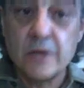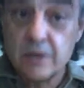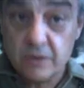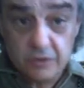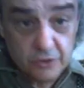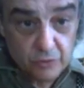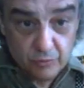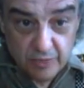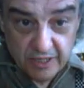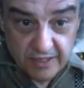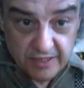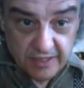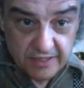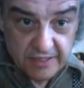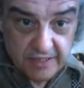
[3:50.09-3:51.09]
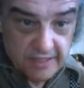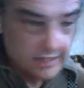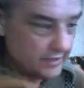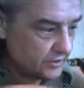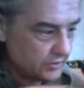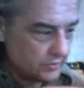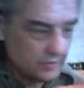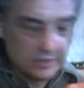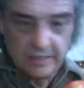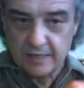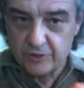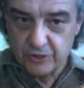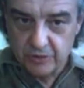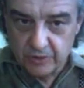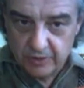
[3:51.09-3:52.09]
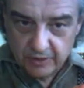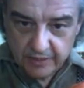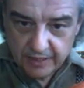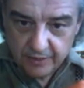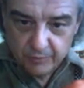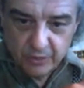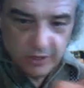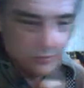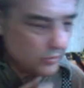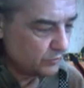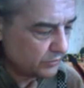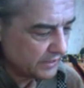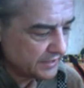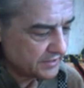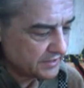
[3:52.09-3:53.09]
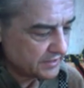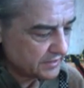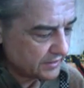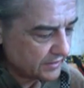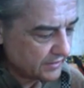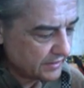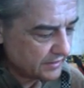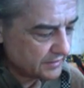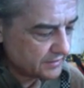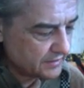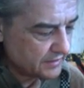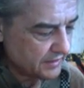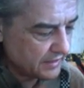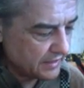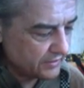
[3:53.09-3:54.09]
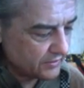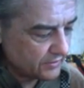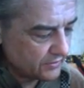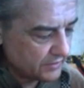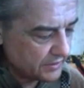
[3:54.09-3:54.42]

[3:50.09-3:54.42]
It can also be an idea, so it allows you to link people, places, and things together.